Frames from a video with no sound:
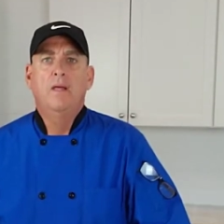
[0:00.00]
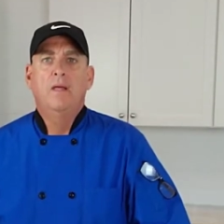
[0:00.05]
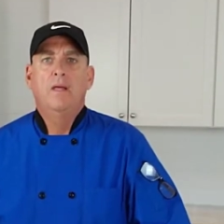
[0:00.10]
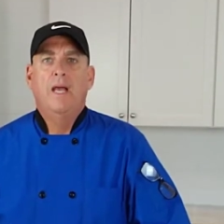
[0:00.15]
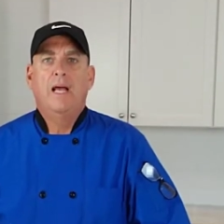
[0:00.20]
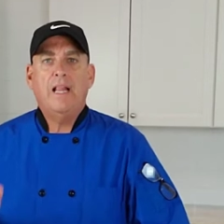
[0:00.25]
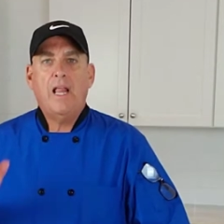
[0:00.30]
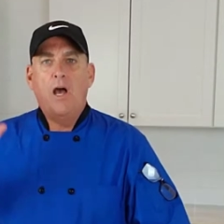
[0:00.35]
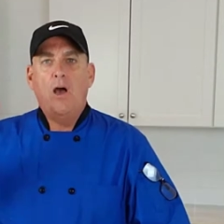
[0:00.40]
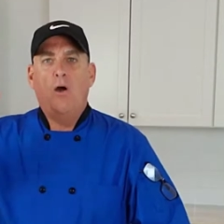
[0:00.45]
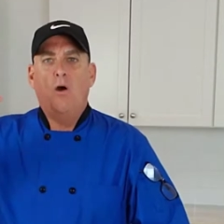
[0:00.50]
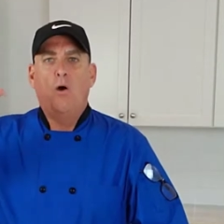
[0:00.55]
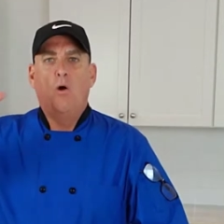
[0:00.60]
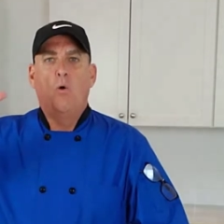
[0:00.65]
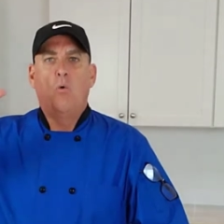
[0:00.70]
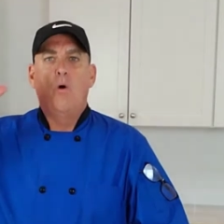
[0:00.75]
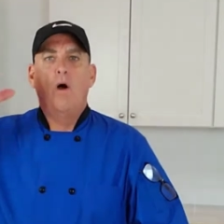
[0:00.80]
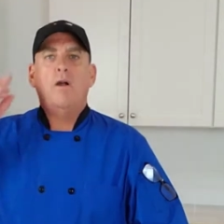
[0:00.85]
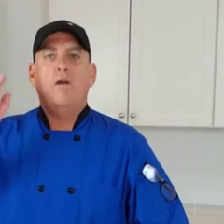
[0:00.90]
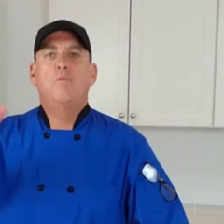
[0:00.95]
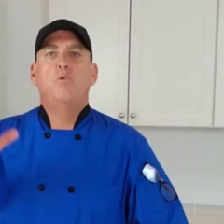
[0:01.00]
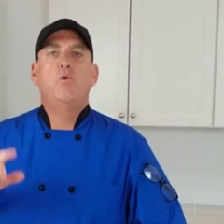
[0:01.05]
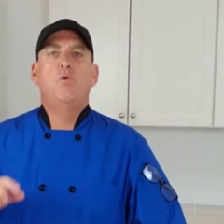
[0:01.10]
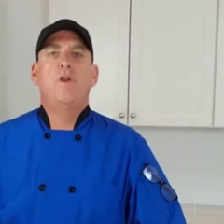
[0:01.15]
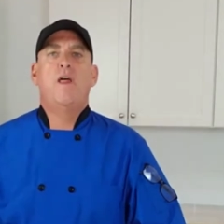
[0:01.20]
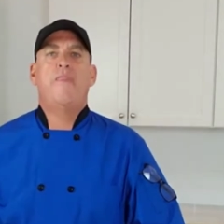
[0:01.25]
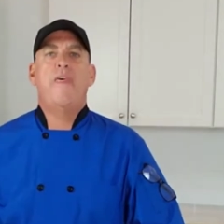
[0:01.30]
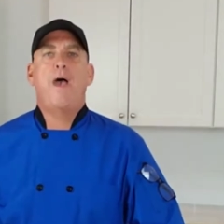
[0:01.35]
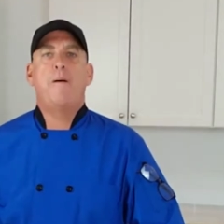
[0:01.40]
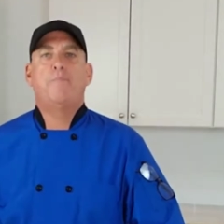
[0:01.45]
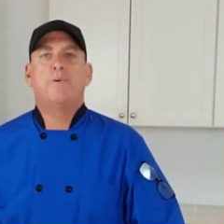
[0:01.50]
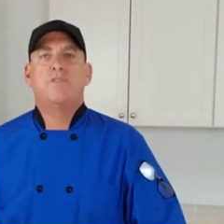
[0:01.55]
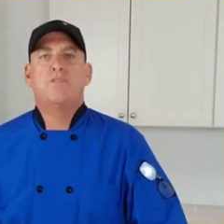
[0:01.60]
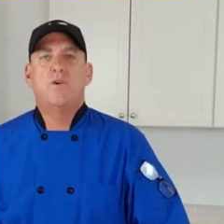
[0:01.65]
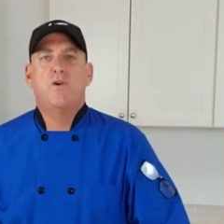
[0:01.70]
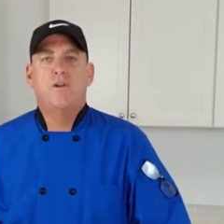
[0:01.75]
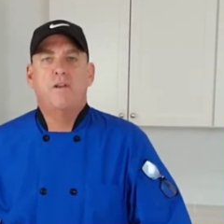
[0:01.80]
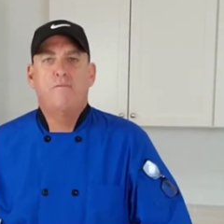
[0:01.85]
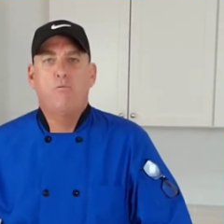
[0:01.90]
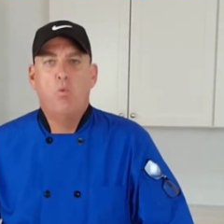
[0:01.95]
Hello, welcome to another
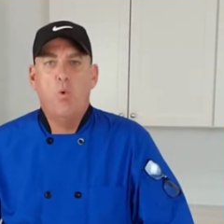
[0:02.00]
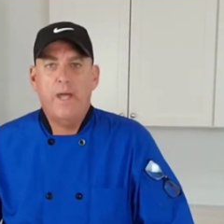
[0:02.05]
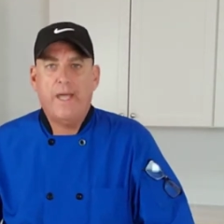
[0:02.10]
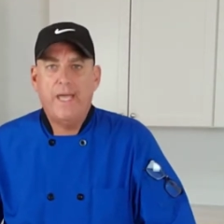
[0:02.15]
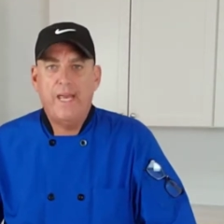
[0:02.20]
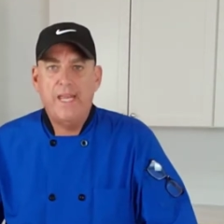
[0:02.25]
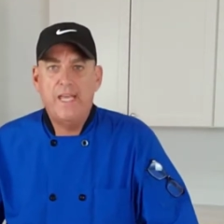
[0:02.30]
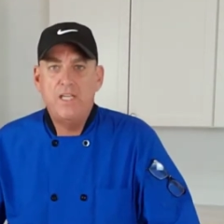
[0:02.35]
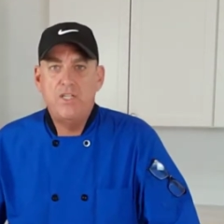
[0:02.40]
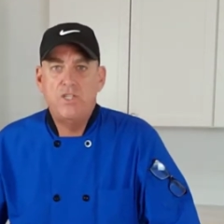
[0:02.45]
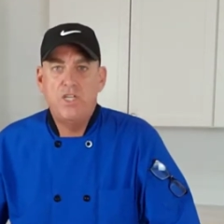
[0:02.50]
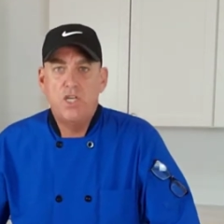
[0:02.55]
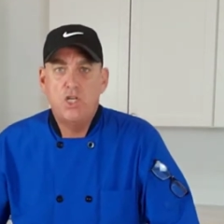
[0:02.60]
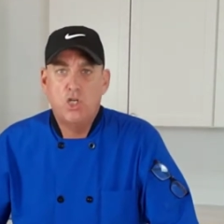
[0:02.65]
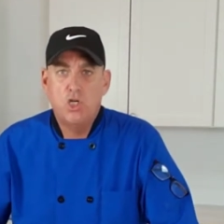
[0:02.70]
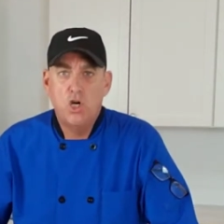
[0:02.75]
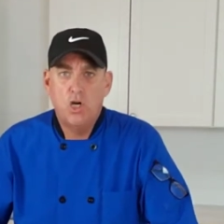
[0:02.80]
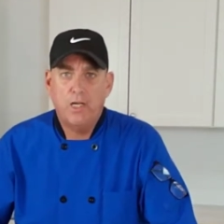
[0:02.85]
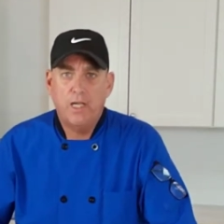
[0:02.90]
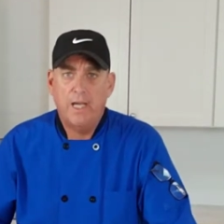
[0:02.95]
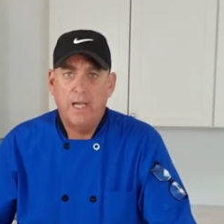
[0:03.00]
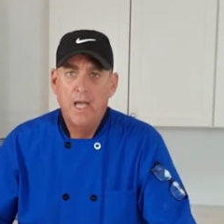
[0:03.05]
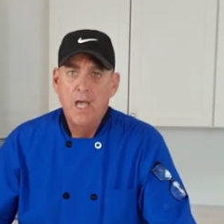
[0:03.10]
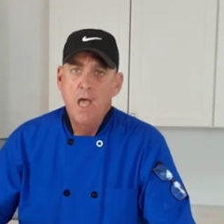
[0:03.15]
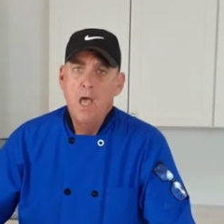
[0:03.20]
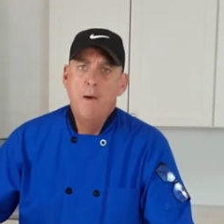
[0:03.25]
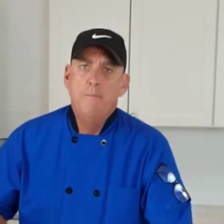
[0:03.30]
episode of Wicked Easy Cooking.